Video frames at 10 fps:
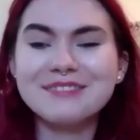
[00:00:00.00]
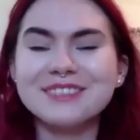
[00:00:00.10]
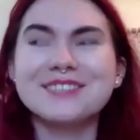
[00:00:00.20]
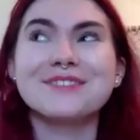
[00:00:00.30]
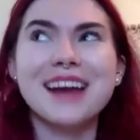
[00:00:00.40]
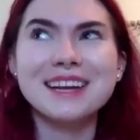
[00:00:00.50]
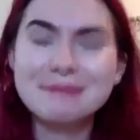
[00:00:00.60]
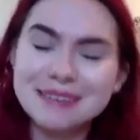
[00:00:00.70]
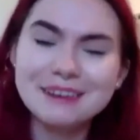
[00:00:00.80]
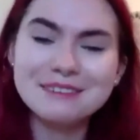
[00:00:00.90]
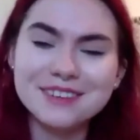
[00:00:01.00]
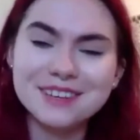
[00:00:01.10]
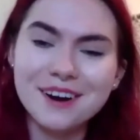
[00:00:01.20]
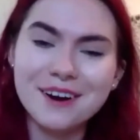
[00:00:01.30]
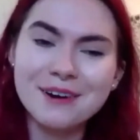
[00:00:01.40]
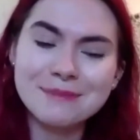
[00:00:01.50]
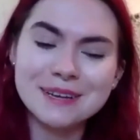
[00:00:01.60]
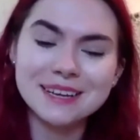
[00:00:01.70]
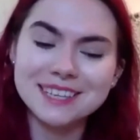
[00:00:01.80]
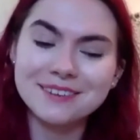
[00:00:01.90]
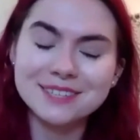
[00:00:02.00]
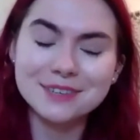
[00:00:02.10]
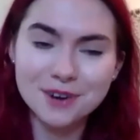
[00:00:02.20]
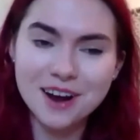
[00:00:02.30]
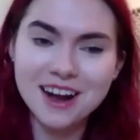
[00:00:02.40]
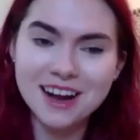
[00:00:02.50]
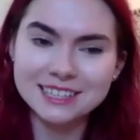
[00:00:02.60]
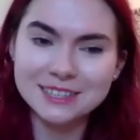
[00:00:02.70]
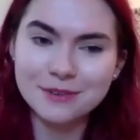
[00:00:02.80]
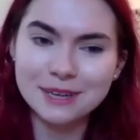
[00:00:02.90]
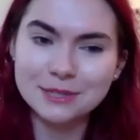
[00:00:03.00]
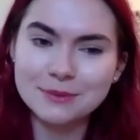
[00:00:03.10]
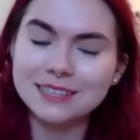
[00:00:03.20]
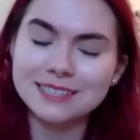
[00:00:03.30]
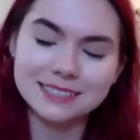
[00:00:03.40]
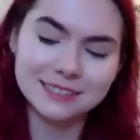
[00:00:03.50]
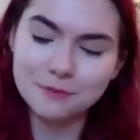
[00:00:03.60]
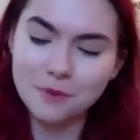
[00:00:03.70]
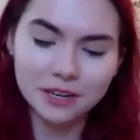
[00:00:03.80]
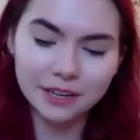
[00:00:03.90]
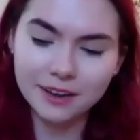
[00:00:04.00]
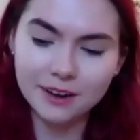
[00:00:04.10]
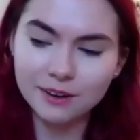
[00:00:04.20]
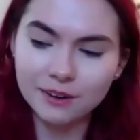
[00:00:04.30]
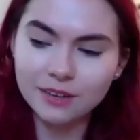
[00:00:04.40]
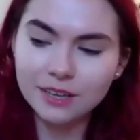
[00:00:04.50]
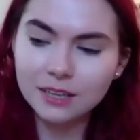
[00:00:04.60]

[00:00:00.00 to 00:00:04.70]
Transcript: to drag me out of the car because I was crying so much because I didn't want to go.